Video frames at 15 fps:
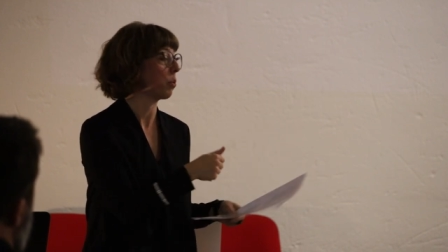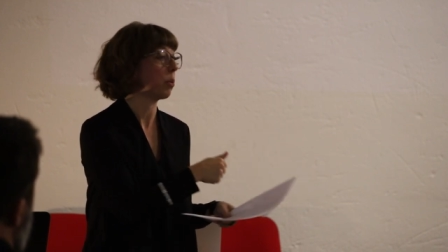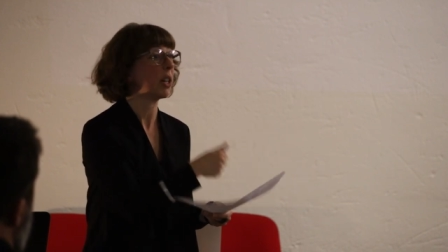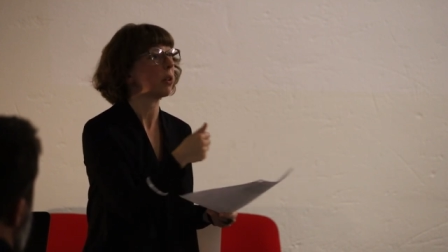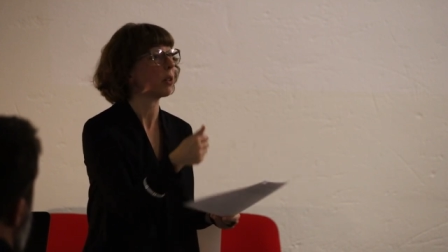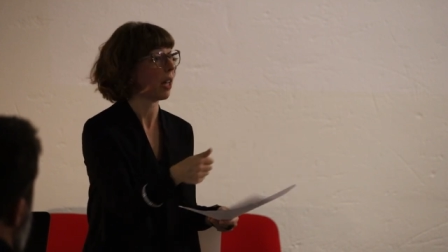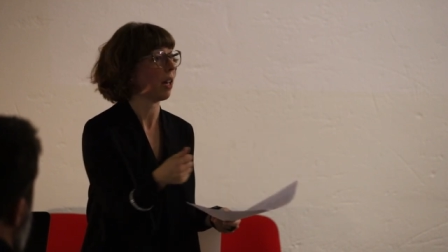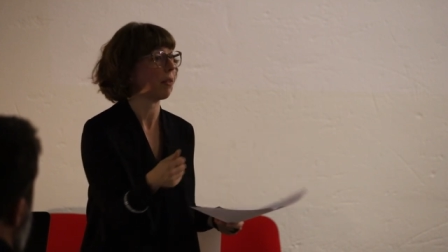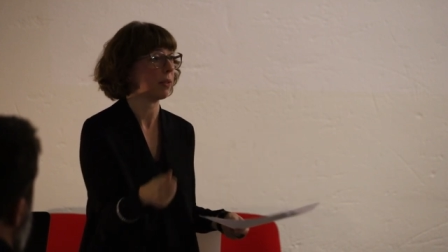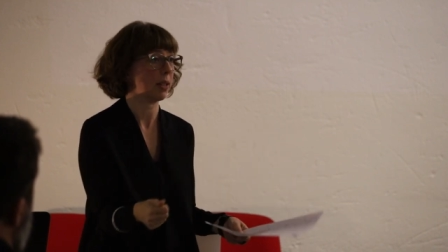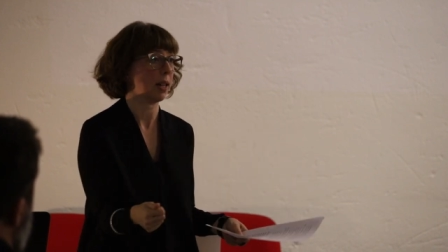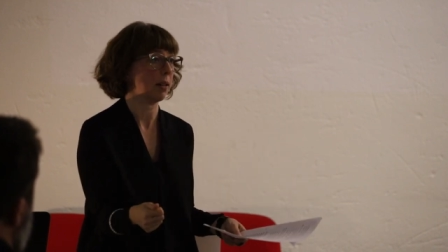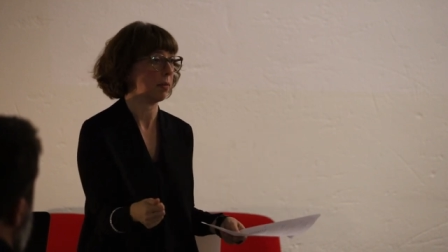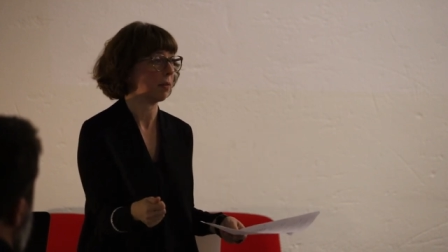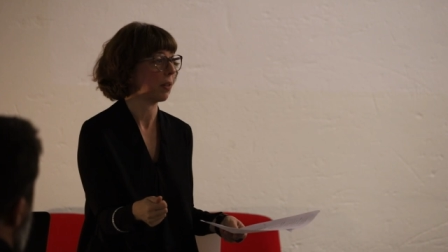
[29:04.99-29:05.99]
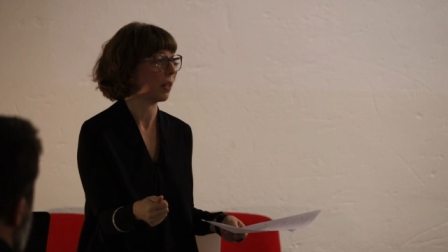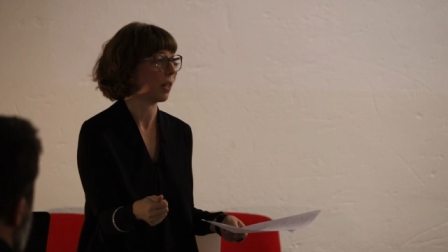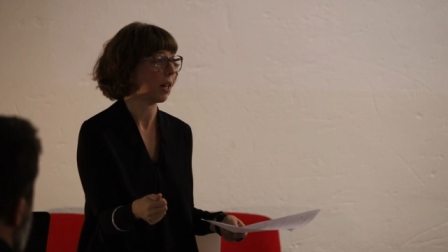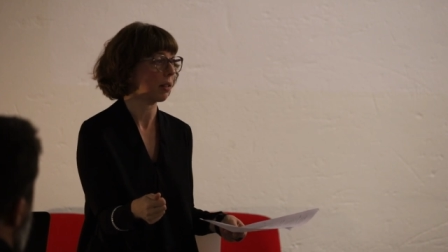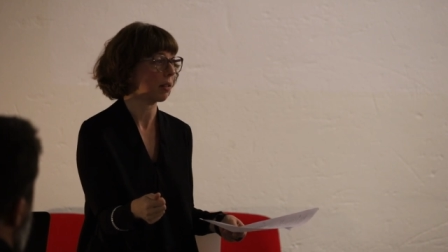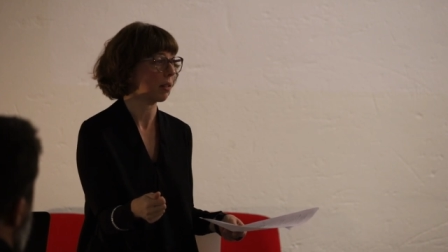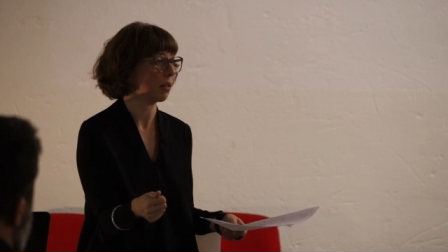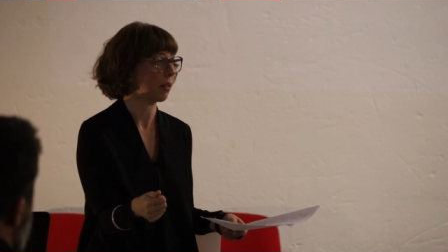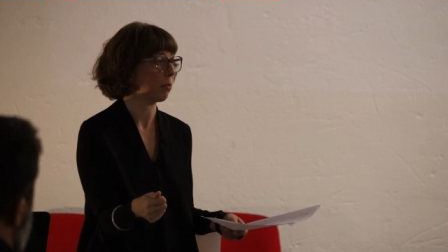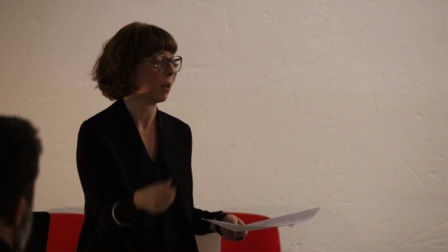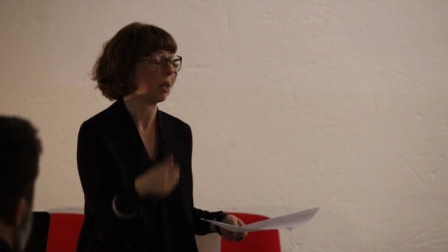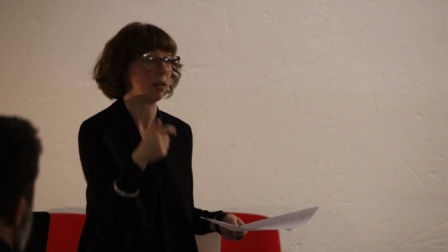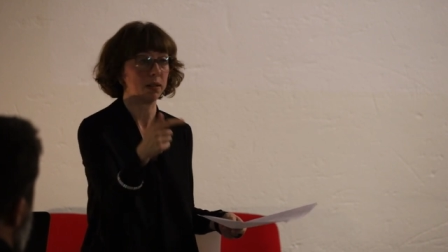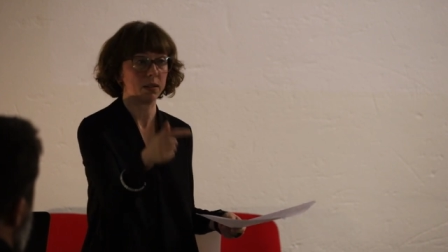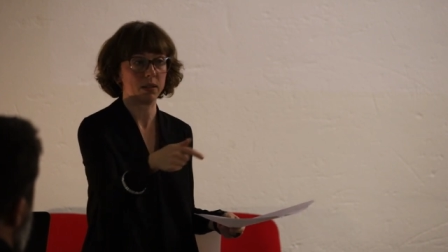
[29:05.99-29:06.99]
So we don't have time for that
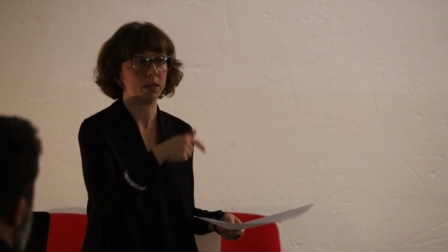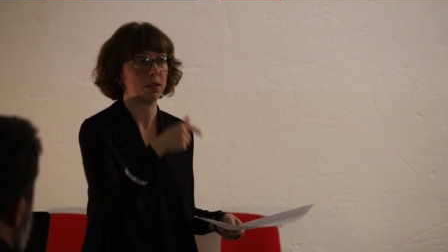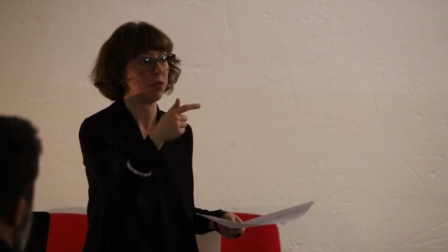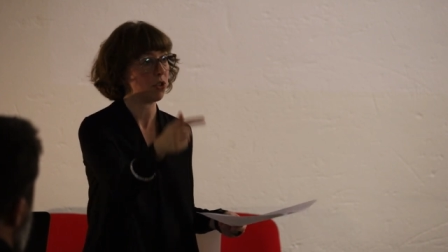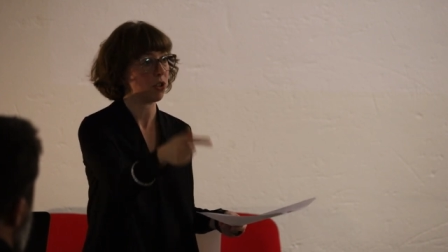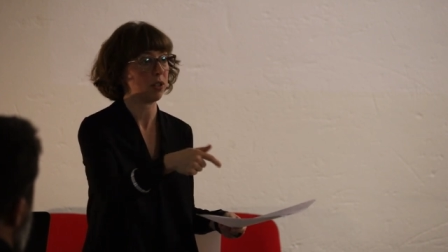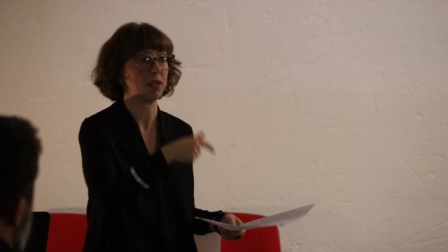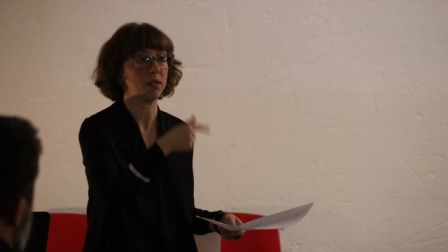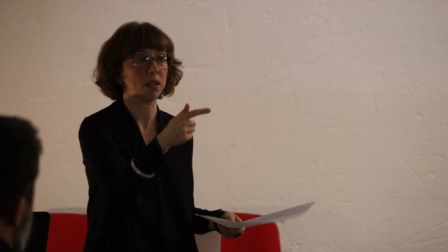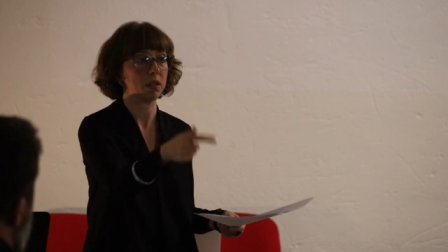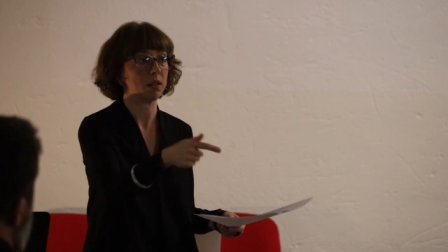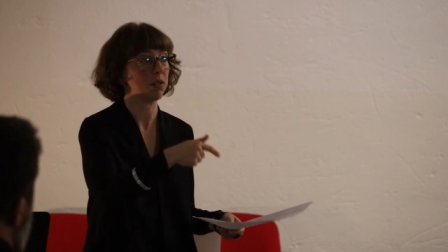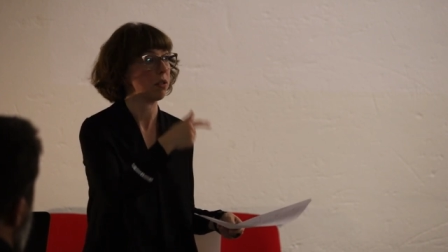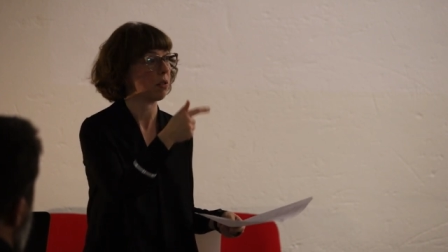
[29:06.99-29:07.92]
because you just need